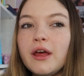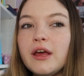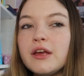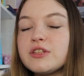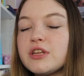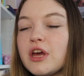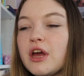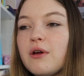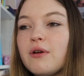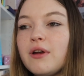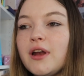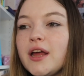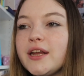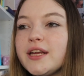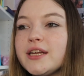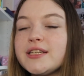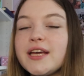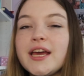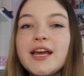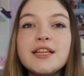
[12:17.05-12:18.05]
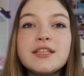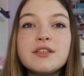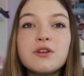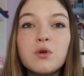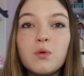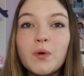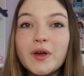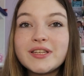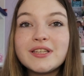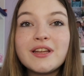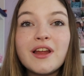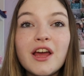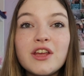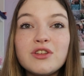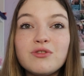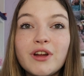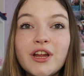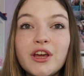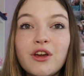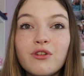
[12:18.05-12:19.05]
So learning dates, Quizlet
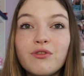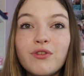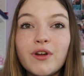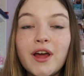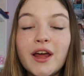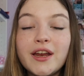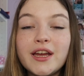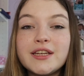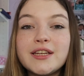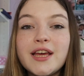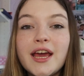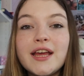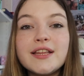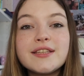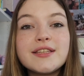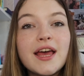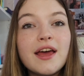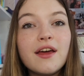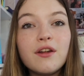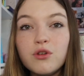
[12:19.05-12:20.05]
is really good for learning dates,